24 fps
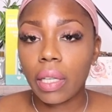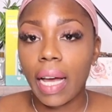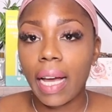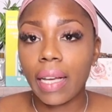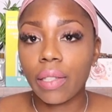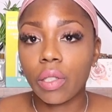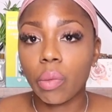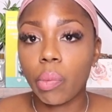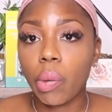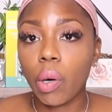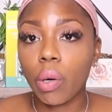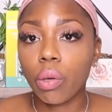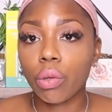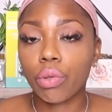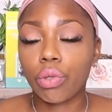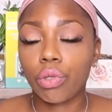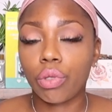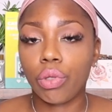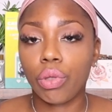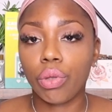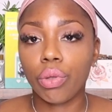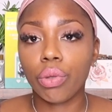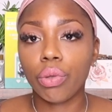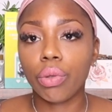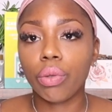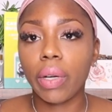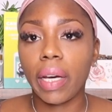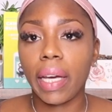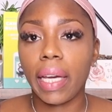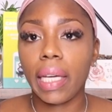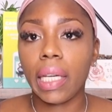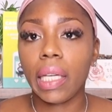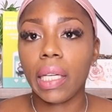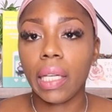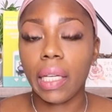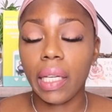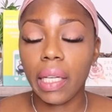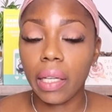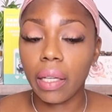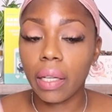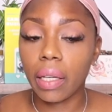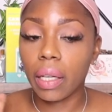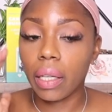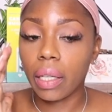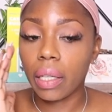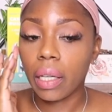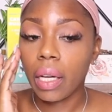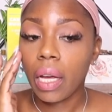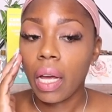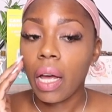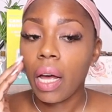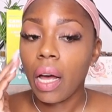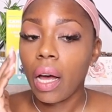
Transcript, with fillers: as opposed to a heat gun.